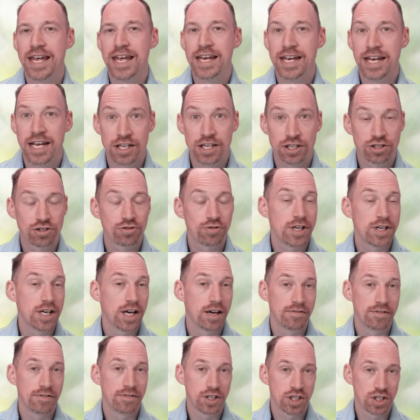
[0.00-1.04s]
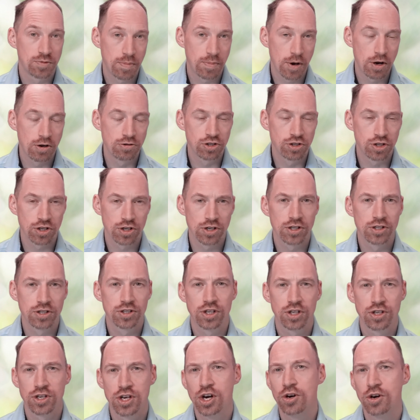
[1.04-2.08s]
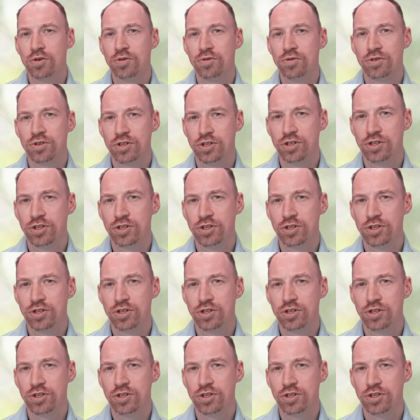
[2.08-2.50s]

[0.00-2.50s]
and history of exposure to know